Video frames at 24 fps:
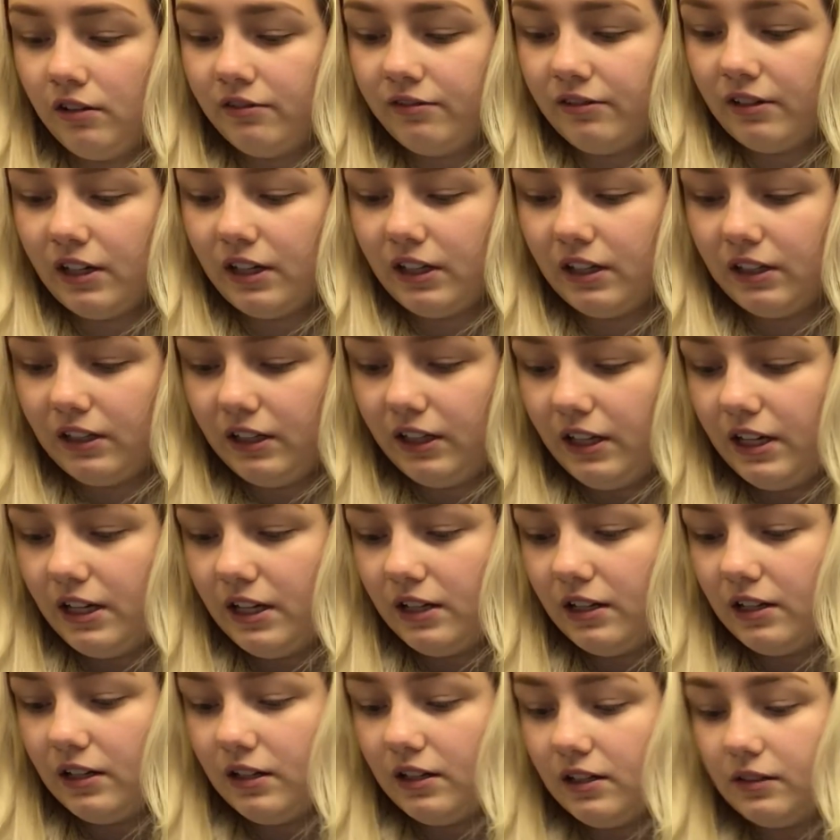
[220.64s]
Finally,
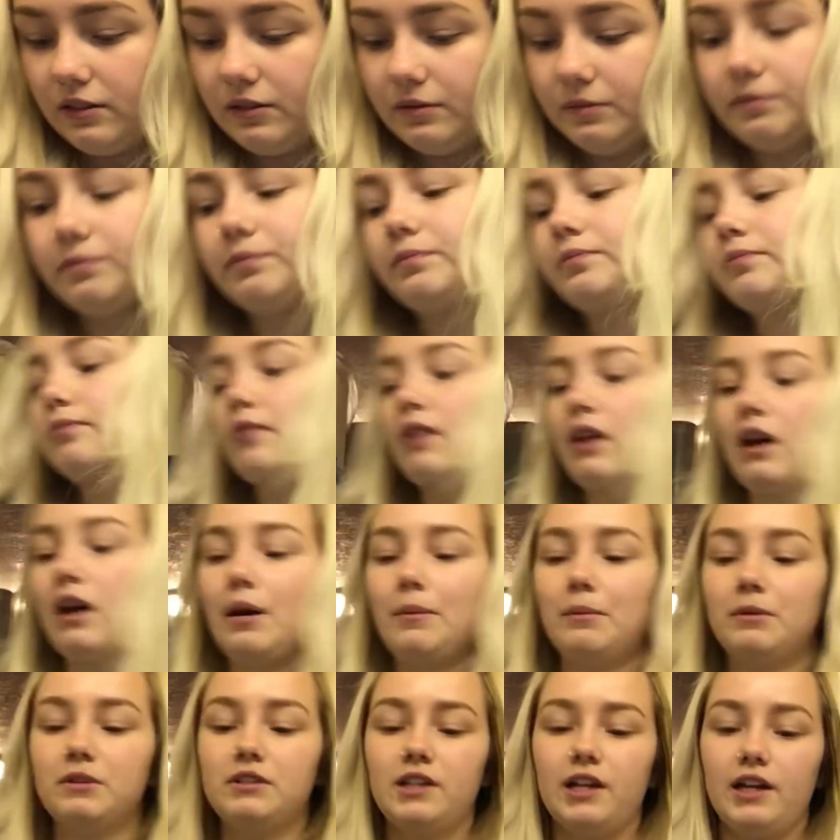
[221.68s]
I'm
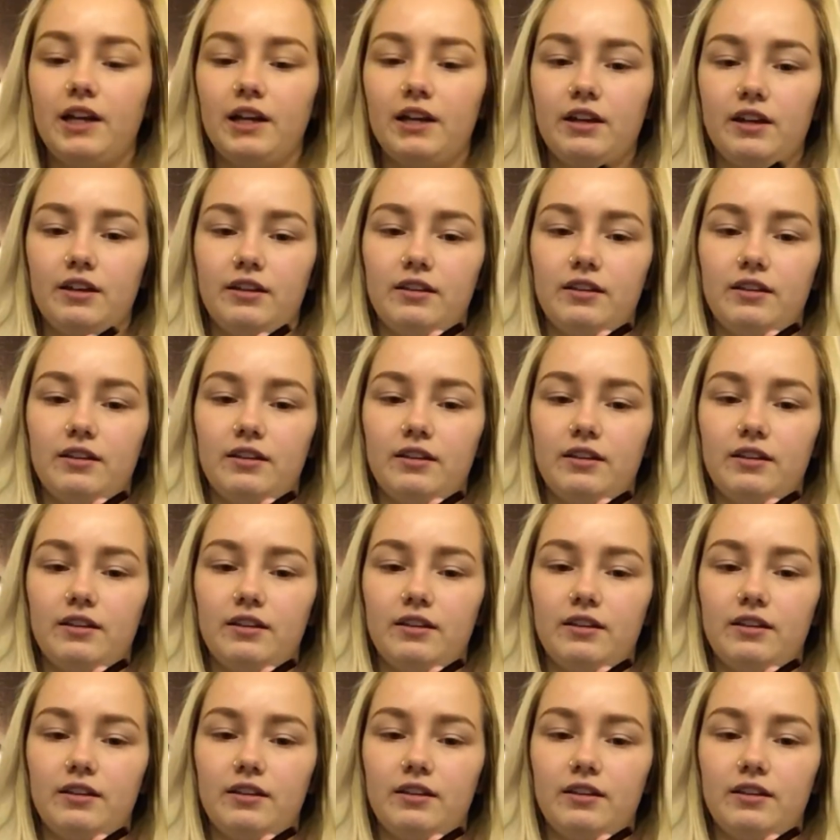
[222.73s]
going to take